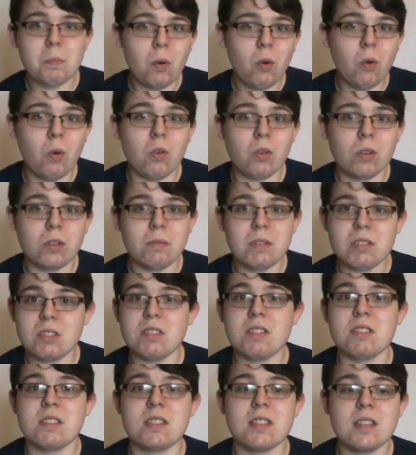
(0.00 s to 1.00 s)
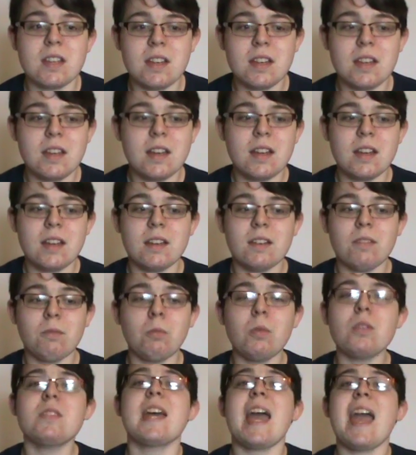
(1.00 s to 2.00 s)
pork, which is
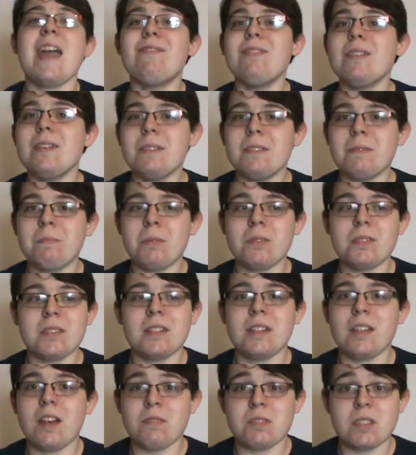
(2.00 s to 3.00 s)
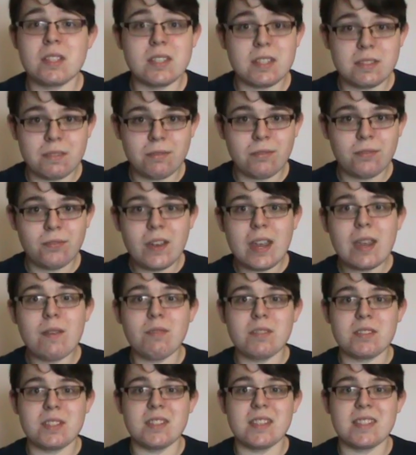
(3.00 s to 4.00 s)
what everybody loves. It's a
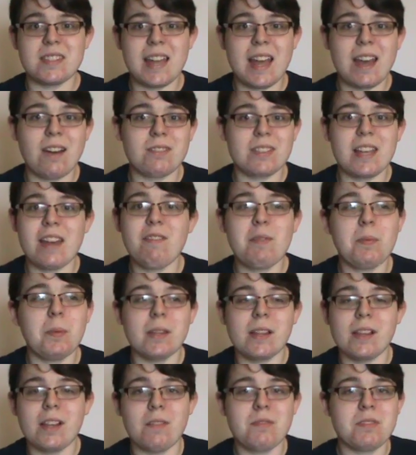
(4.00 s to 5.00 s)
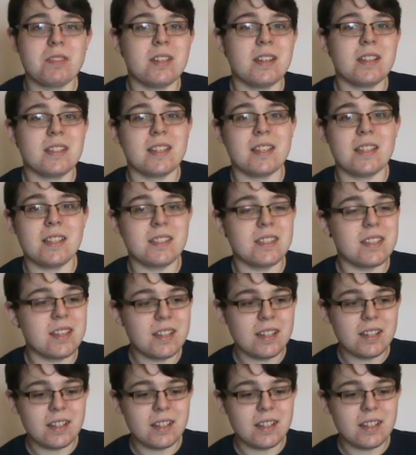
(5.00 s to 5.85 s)
favourite in this house. Everybody loves it, and